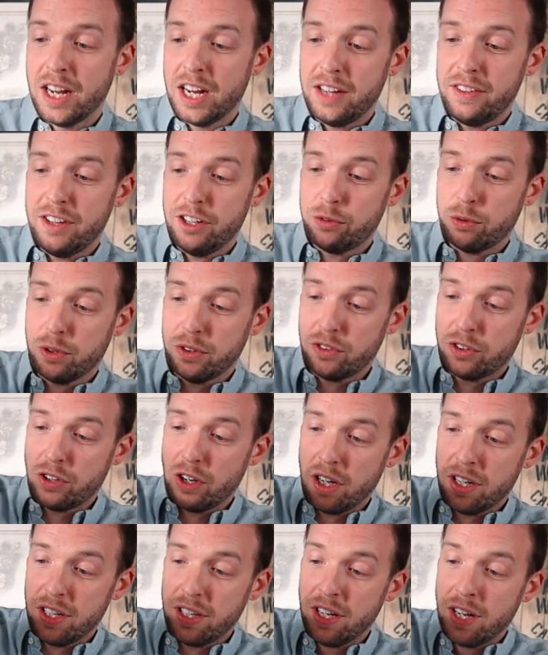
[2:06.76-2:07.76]
And this one's
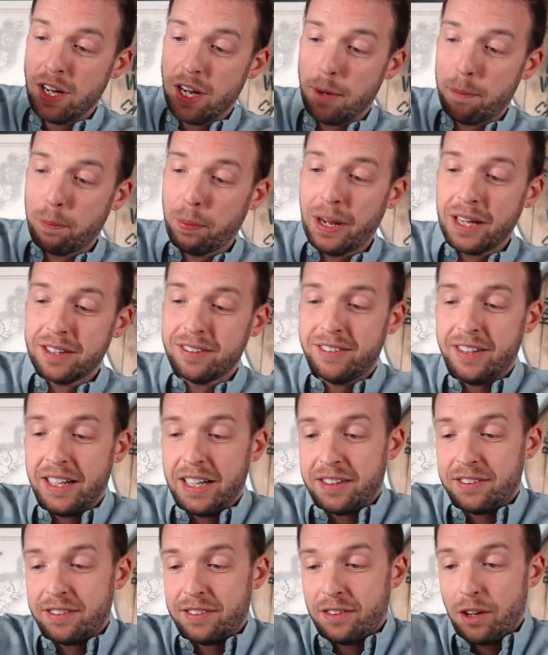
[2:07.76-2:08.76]
got a, a
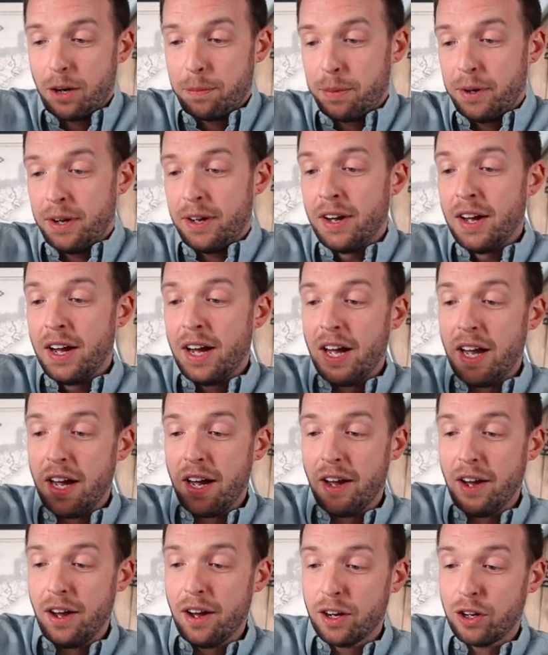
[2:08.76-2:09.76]
plastic stopper
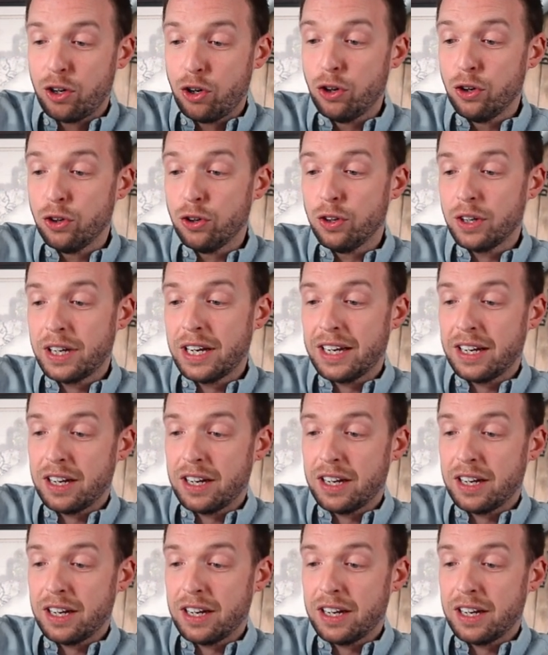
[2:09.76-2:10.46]
uh, cork